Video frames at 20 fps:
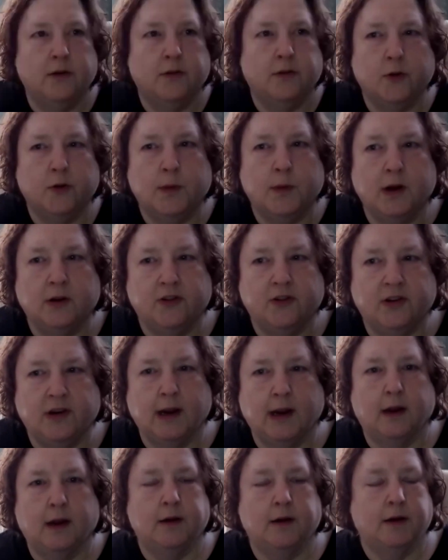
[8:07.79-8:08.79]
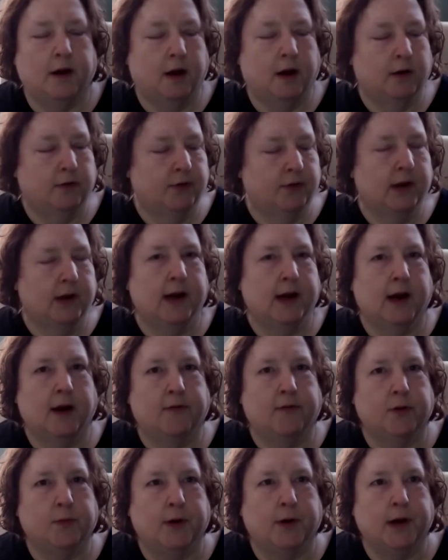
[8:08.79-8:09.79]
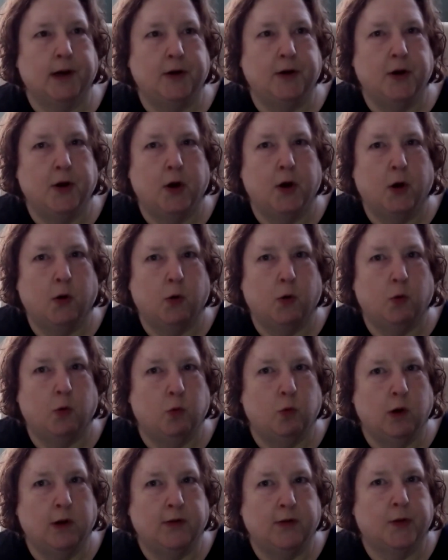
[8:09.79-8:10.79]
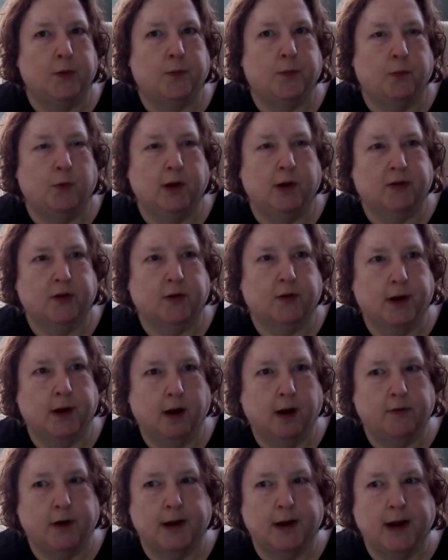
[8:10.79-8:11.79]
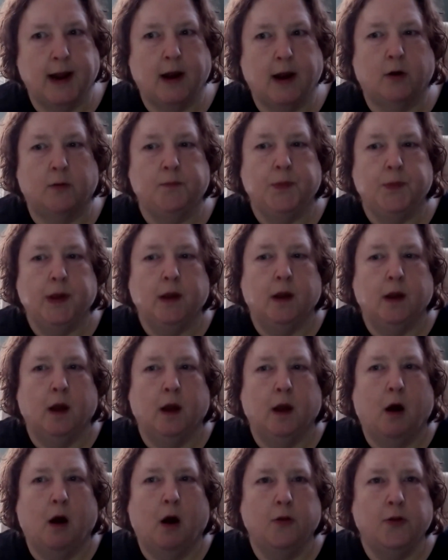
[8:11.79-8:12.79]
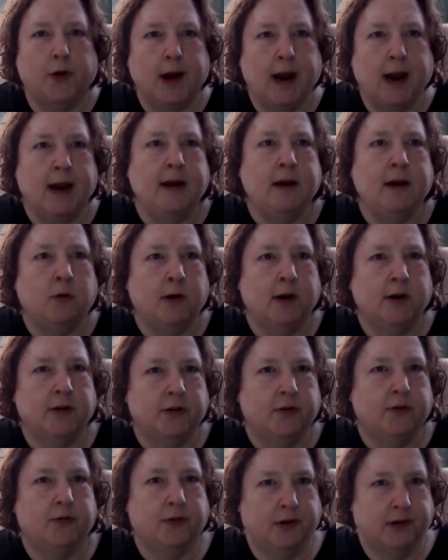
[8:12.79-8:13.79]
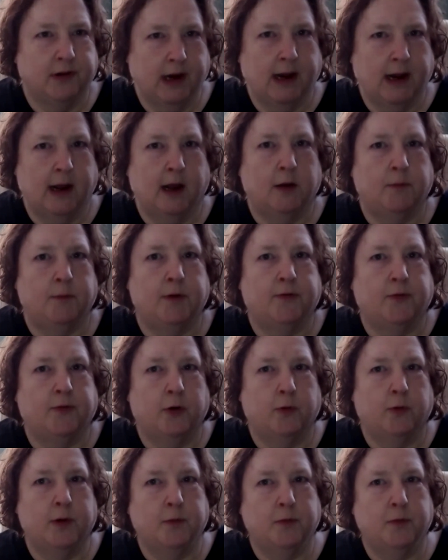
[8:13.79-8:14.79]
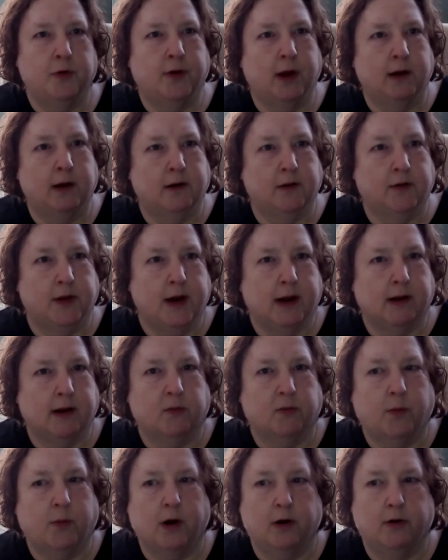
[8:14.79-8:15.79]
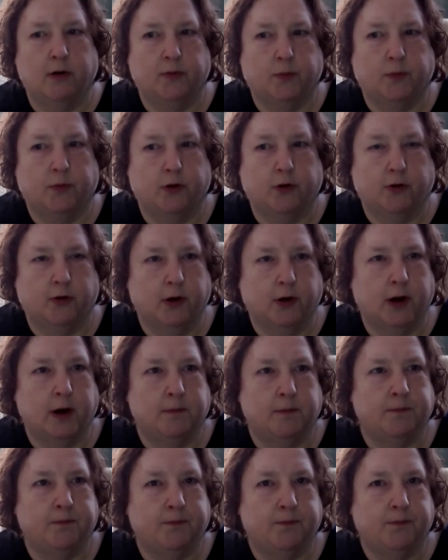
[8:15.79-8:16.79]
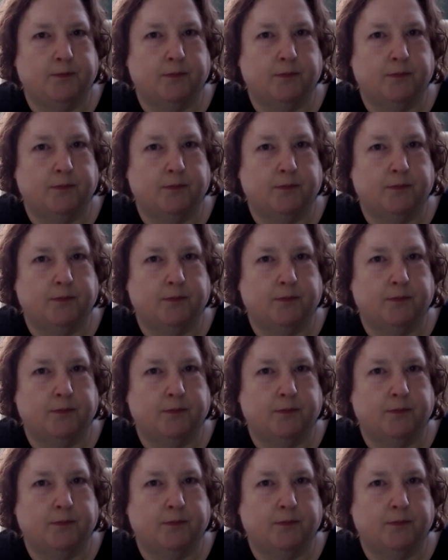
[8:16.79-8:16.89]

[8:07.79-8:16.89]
you so much, Dan, for letting everybody know what's going on right now. Are there any questions for Dan before we move on to the next part of the program?